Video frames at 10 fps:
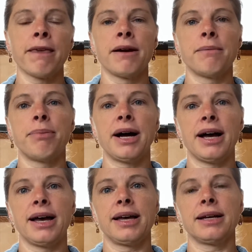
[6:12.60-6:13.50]

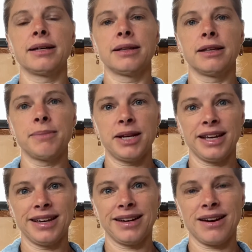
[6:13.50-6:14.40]
by
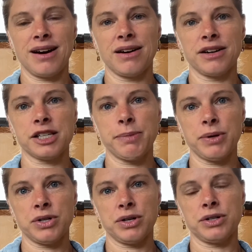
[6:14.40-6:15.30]
limiting our
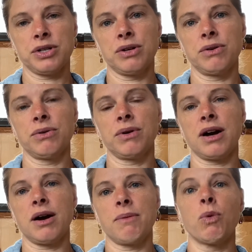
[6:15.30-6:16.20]
exposure to
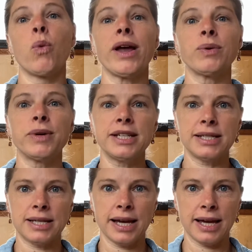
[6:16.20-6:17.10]
when we
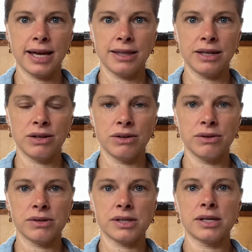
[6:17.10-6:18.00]
take in the
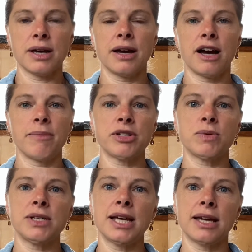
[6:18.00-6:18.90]
news, how much
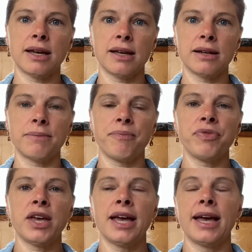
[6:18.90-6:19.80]
we take in,
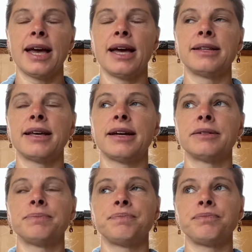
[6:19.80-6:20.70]
and
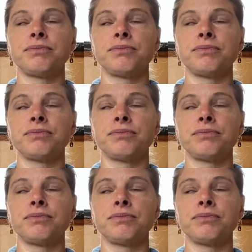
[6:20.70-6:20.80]
then